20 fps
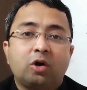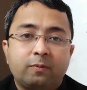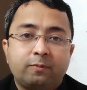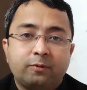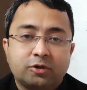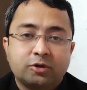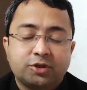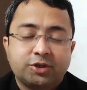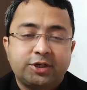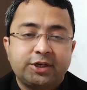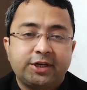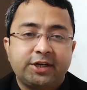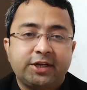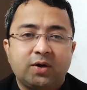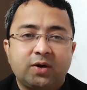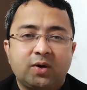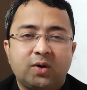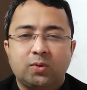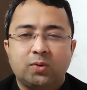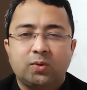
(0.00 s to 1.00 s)
the
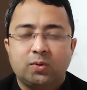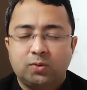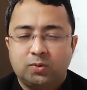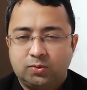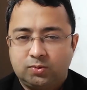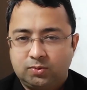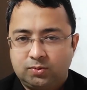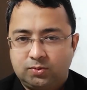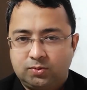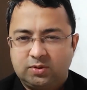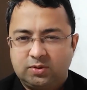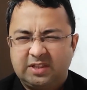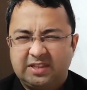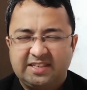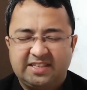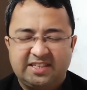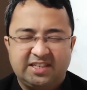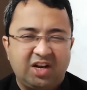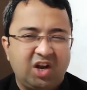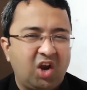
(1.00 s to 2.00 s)
opportunity. Oh,
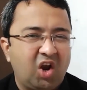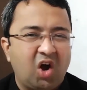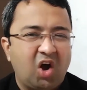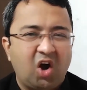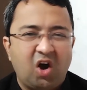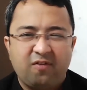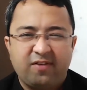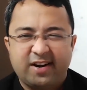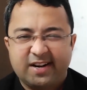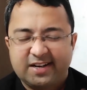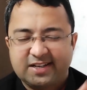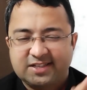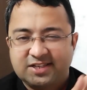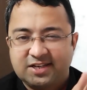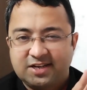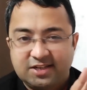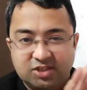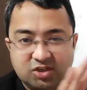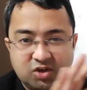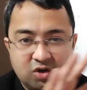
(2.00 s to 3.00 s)
this law of
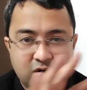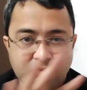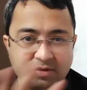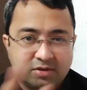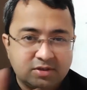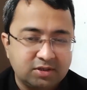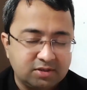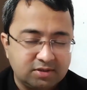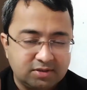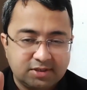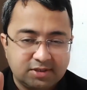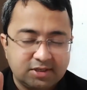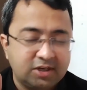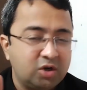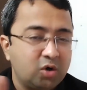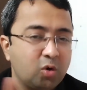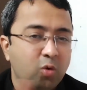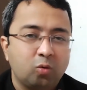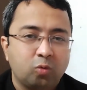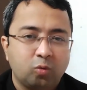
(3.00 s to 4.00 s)
attraction is nonsense.
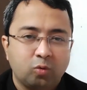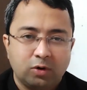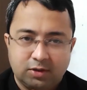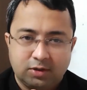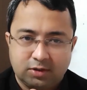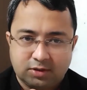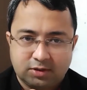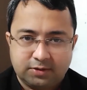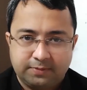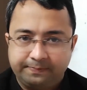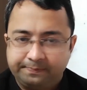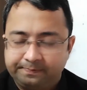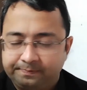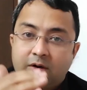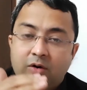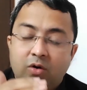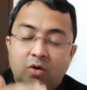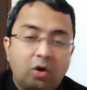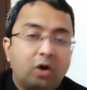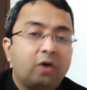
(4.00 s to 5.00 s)
It don't work.
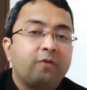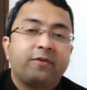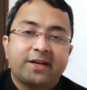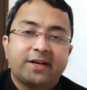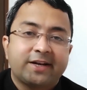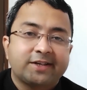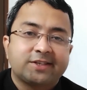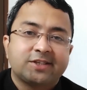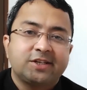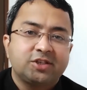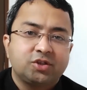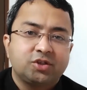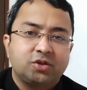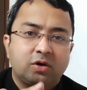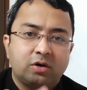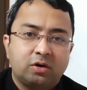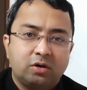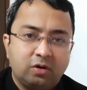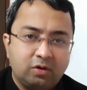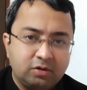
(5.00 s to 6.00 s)
Law of attraction is
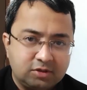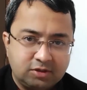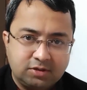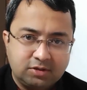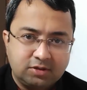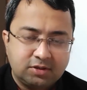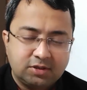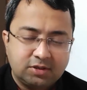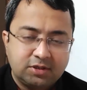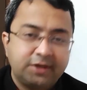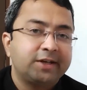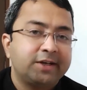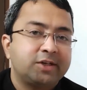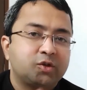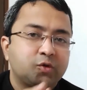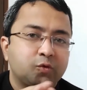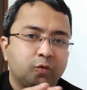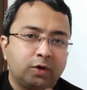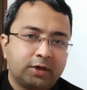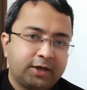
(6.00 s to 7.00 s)
not nonsense.
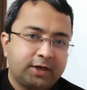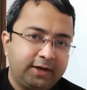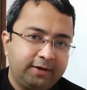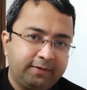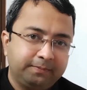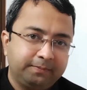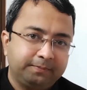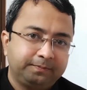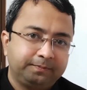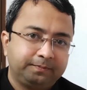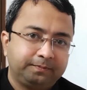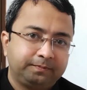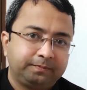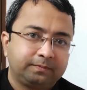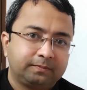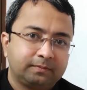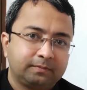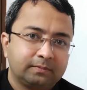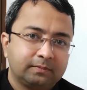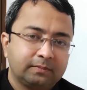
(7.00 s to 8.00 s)
It's working.
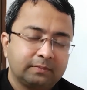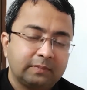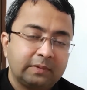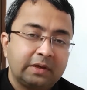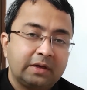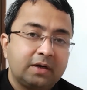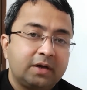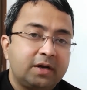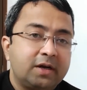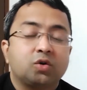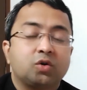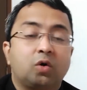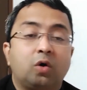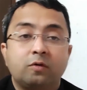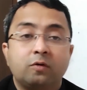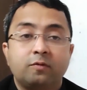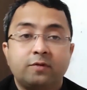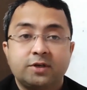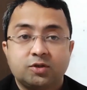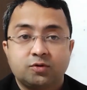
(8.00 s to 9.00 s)
It's
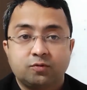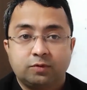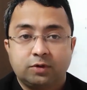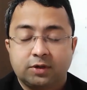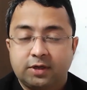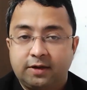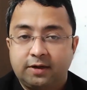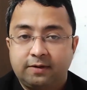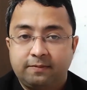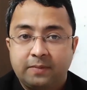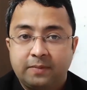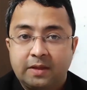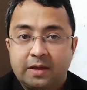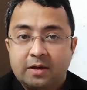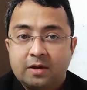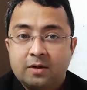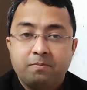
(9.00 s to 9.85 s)
always working,